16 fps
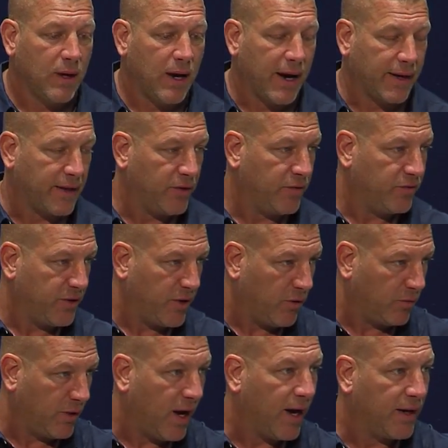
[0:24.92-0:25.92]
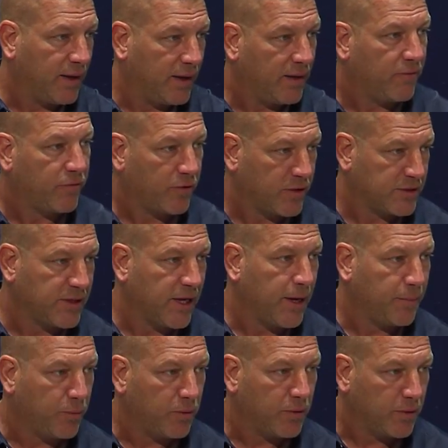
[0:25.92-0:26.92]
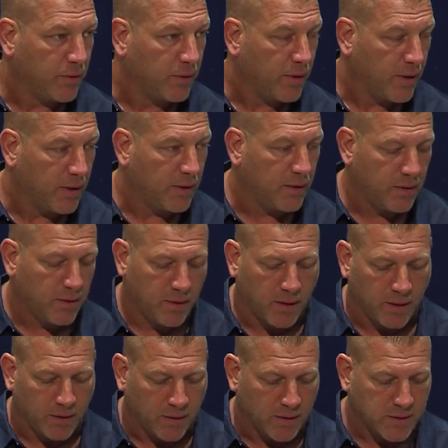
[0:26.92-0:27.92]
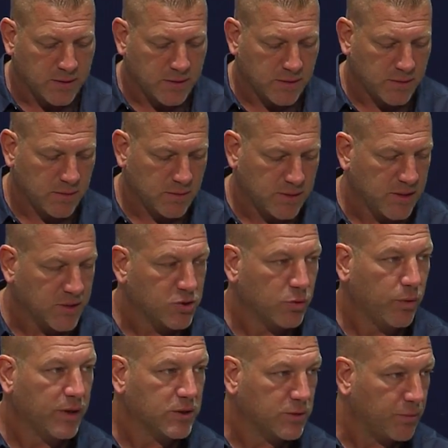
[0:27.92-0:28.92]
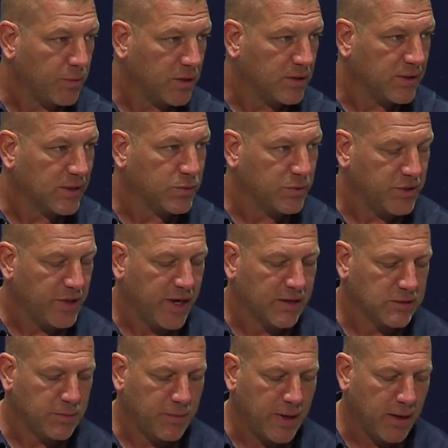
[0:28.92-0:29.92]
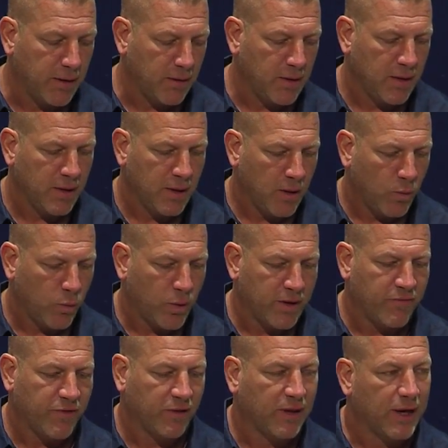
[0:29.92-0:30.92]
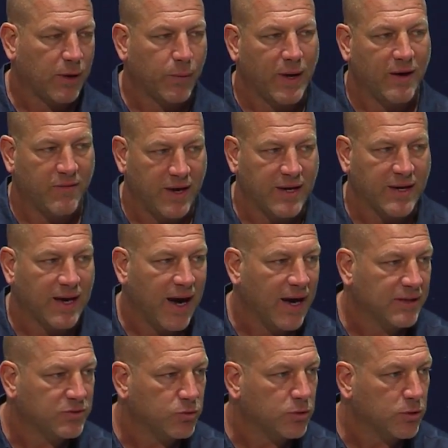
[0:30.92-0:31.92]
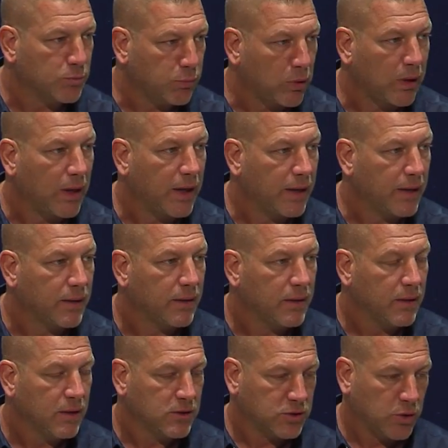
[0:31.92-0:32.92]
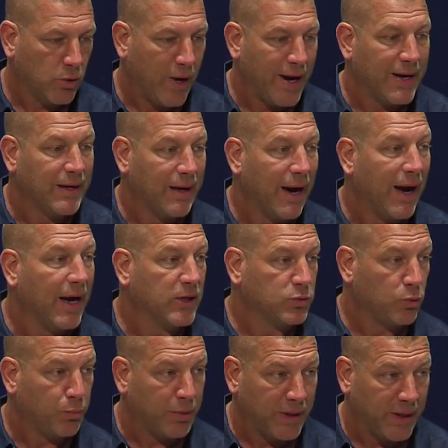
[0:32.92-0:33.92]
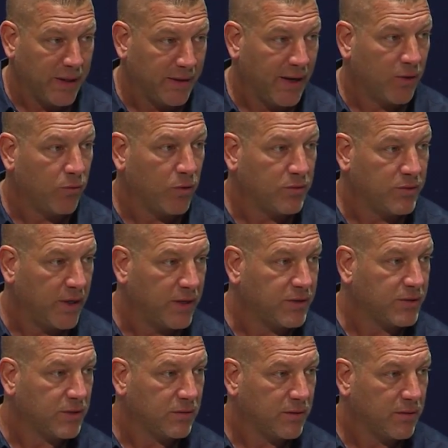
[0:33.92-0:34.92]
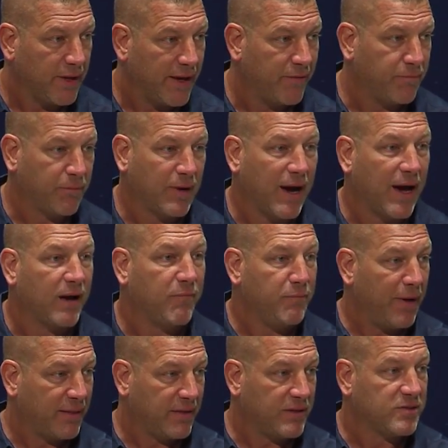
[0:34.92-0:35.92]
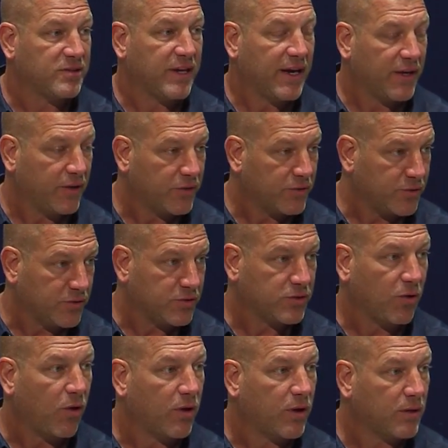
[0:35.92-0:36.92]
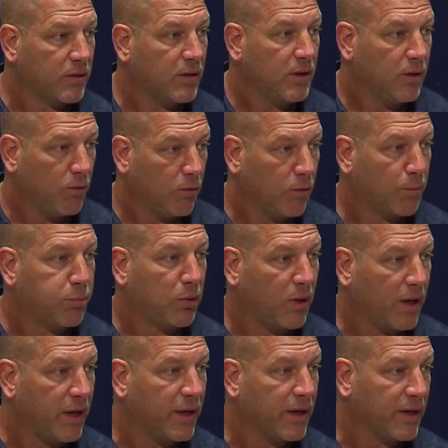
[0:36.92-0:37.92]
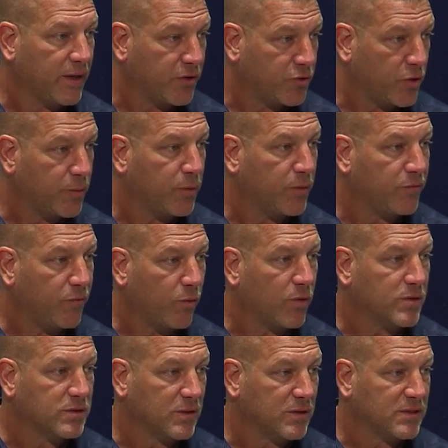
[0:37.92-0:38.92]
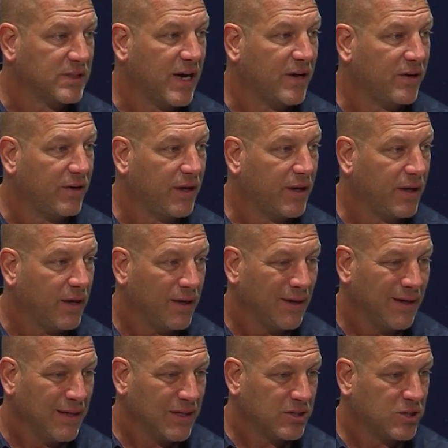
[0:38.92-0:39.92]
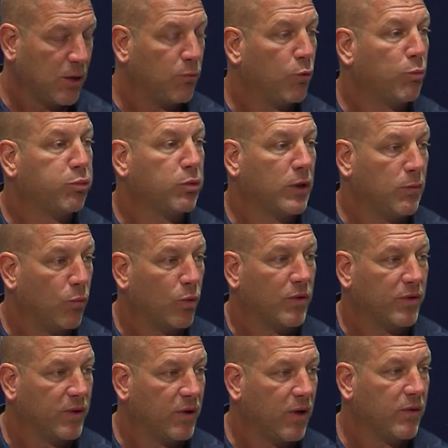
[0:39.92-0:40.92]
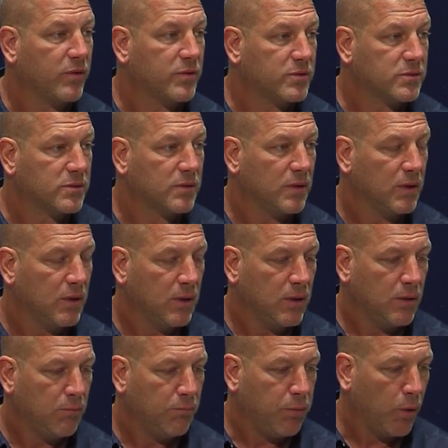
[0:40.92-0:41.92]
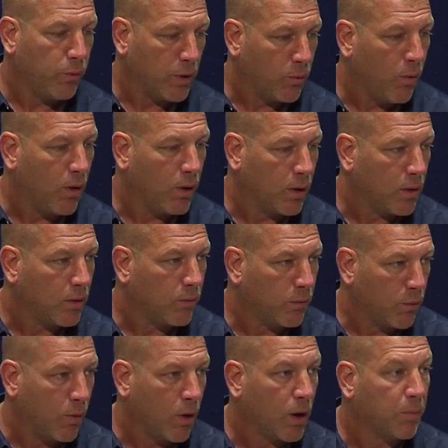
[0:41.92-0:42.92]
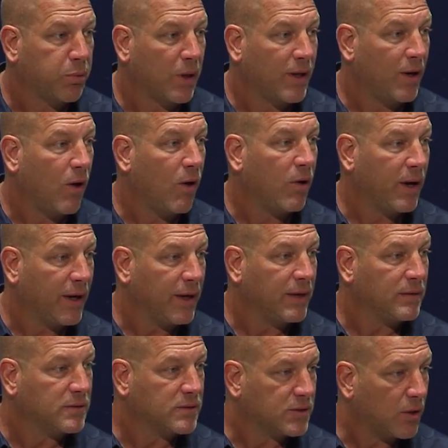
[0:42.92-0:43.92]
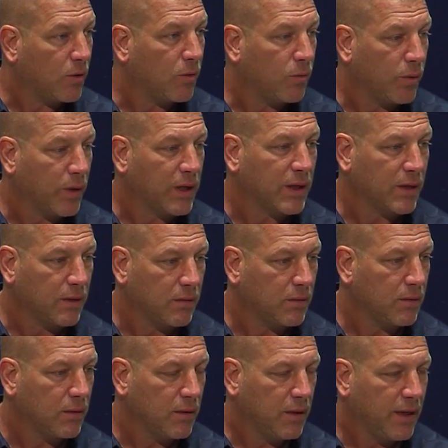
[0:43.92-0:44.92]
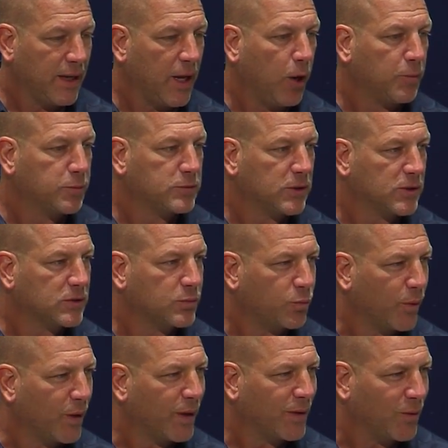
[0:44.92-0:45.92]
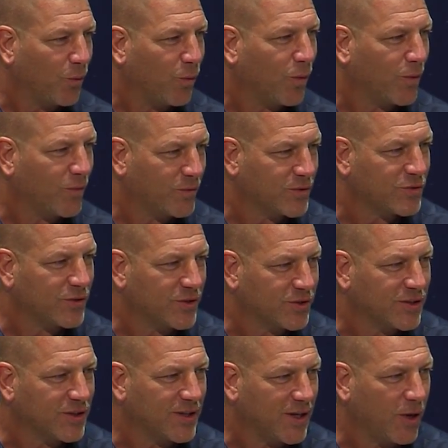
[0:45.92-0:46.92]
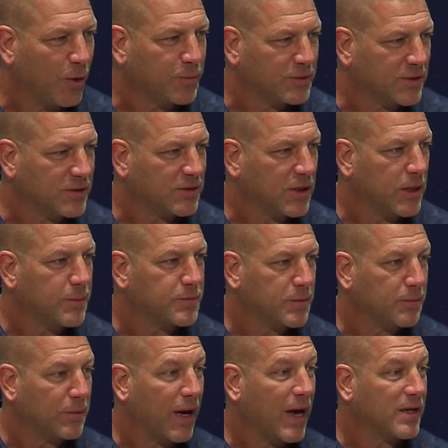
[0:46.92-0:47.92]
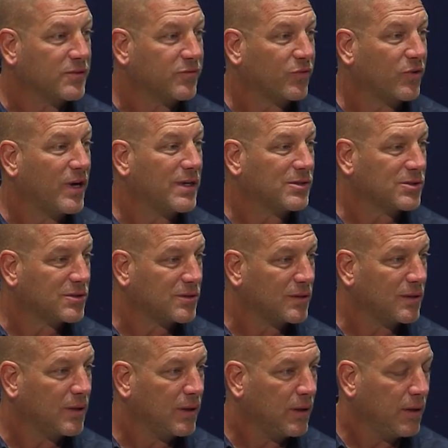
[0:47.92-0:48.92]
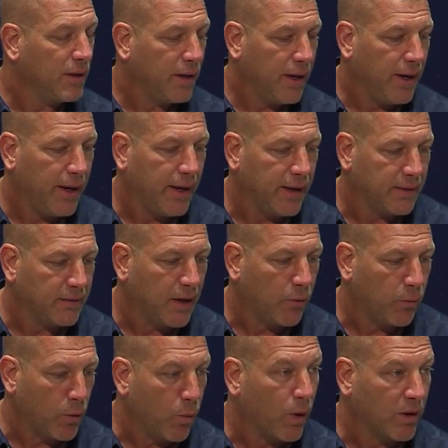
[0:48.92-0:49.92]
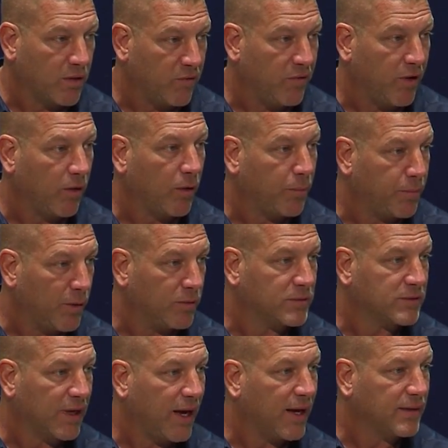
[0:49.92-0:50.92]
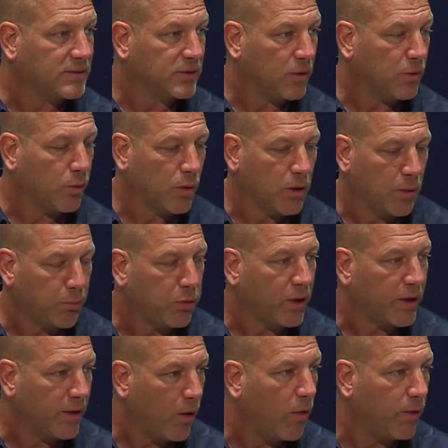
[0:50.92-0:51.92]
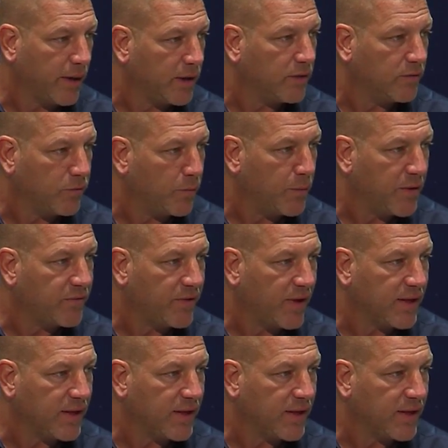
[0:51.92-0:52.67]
I can use the O-line, for example, in this situation, because that's what you asked about. We feel like we have eight guys who can play, so eight guys will be in that rotation. They have kind of met the standard to start or play and contribute for us on Saturday. Some will play more than others, but we want to play all eight so we can. It helps us winning the war of attrition. It helps us keep some guys fresh, and we want to develop those guys. So we're going to play all eight of them